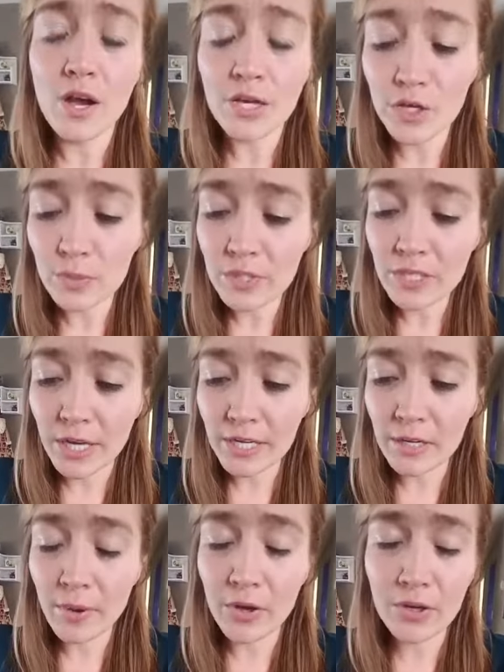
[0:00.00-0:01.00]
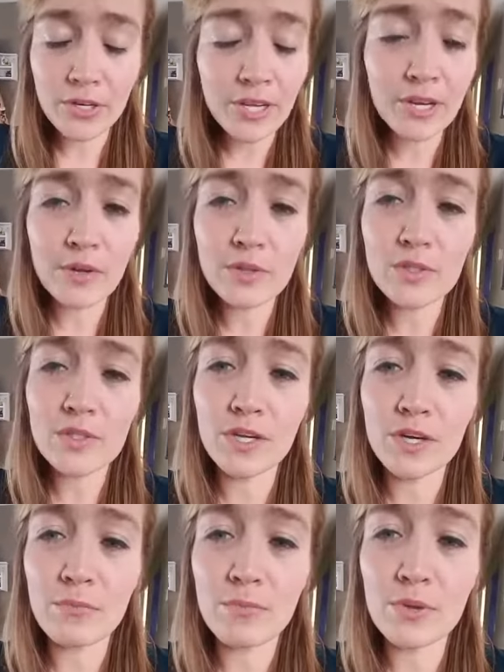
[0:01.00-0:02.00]
We're going to be talking about your kiddos,
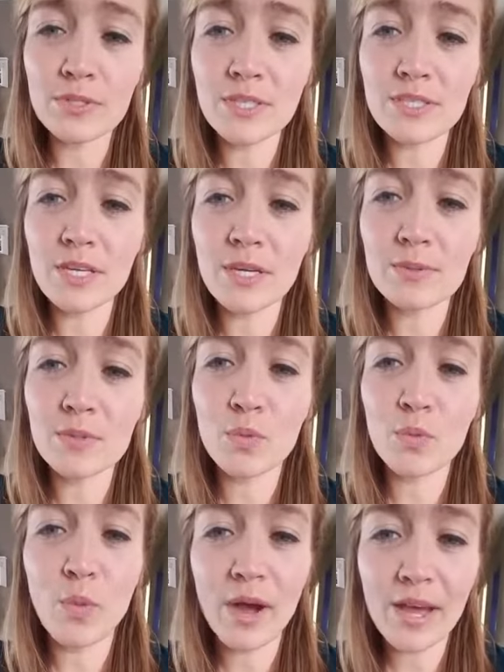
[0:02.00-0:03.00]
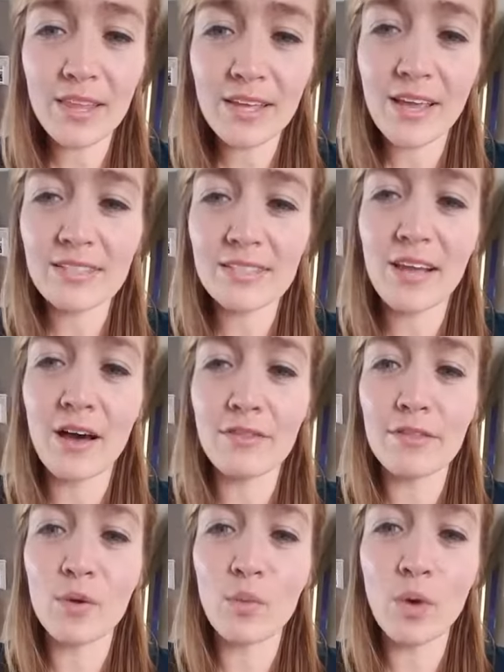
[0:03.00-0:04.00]
their immune systems, why they can't stay
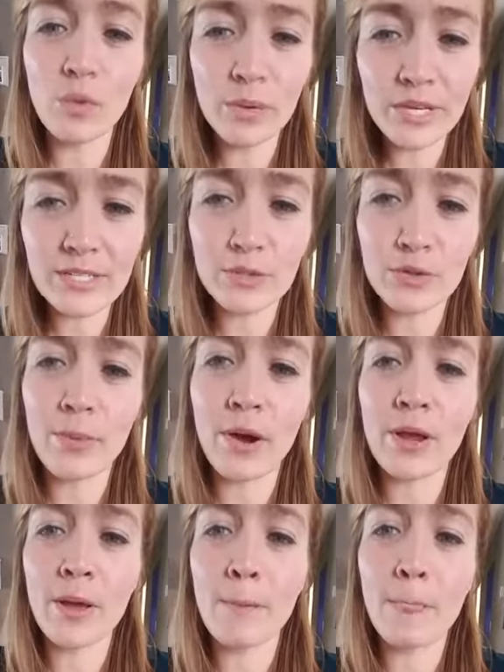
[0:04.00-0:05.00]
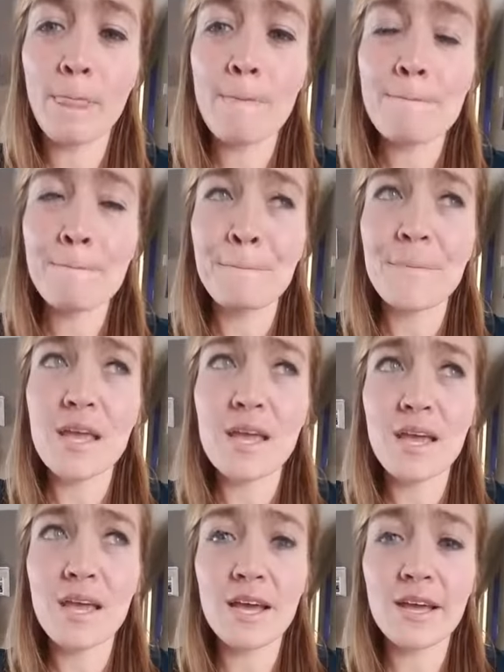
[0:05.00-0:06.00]
healthy, what we can do about it,
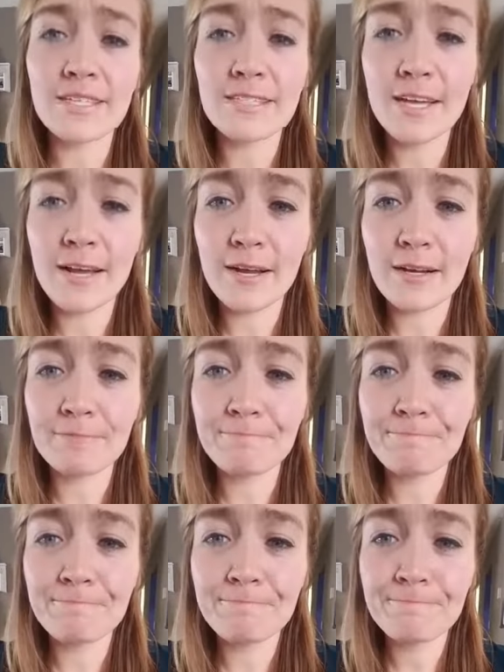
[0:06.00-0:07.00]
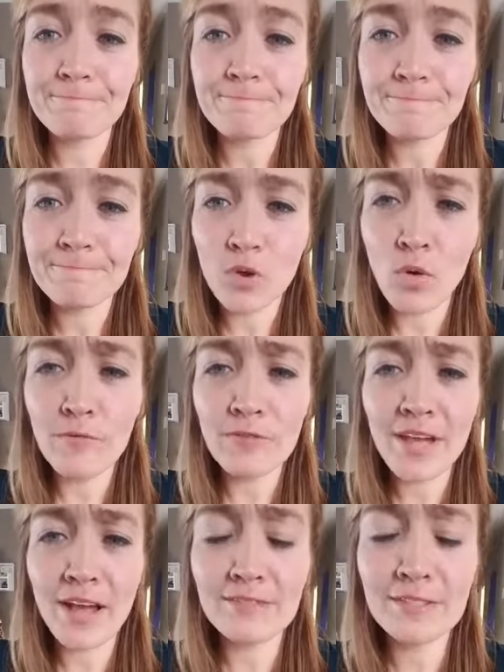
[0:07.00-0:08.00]
and
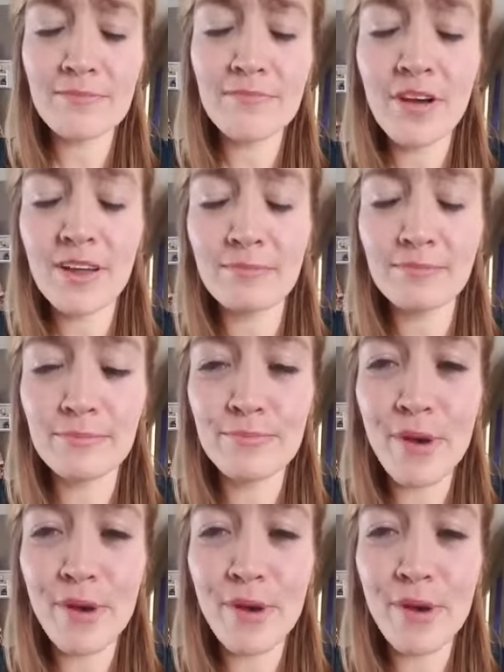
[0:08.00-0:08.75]
hopefully have some fun.